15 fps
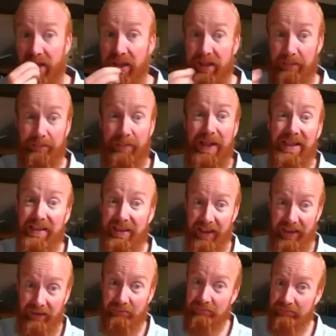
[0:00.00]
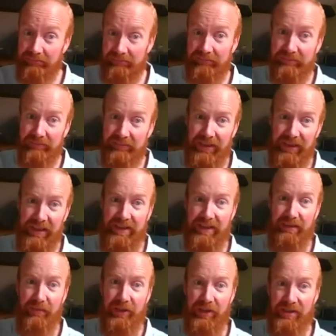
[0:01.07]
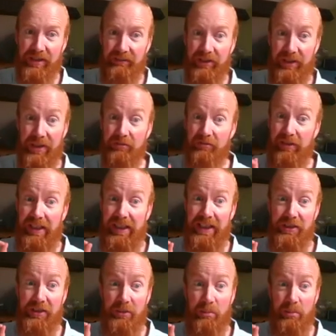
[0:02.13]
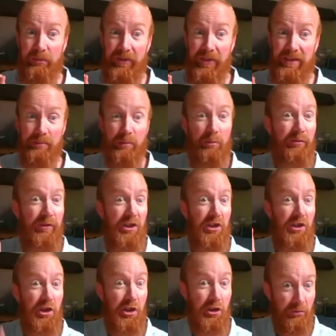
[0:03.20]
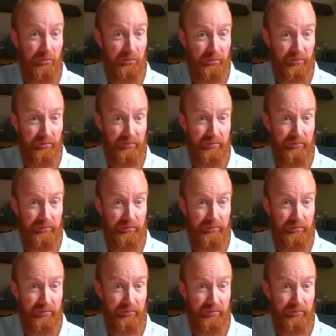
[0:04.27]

The best thing is to find something that's really super feasible for you